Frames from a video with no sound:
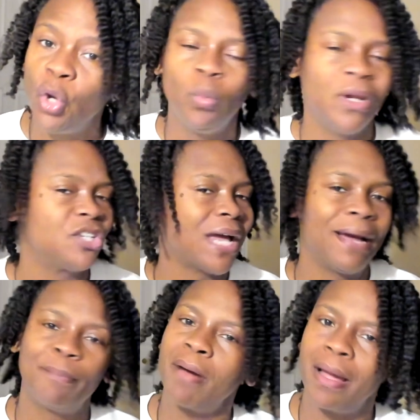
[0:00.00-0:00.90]
which i
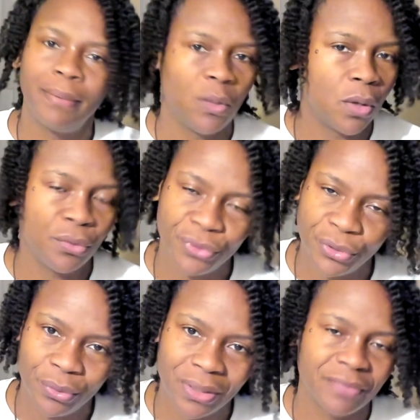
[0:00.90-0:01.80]
probably won't
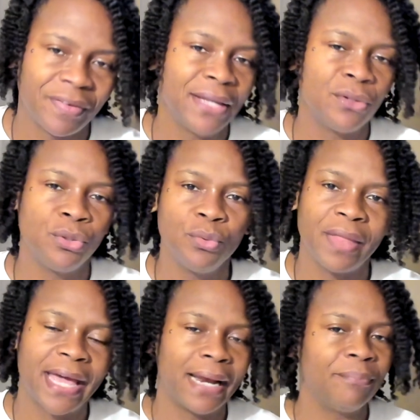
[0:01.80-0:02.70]
do because if i do
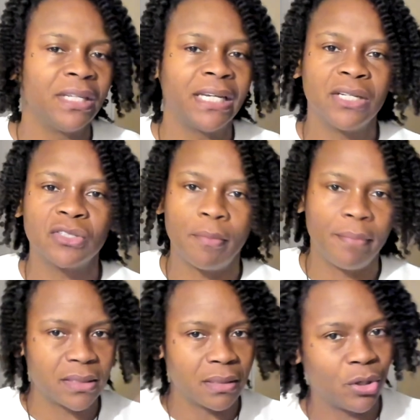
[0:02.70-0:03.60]
that i'm thinking it's gonna
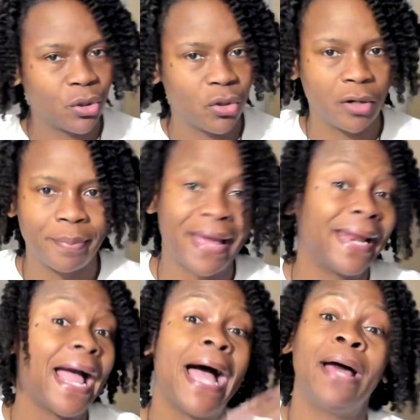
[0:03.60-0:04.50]
mess up my curl
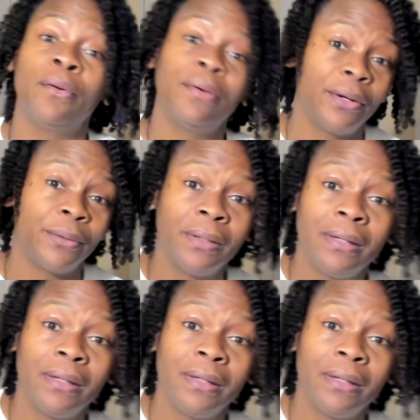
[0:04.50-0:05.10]
pattern i don't know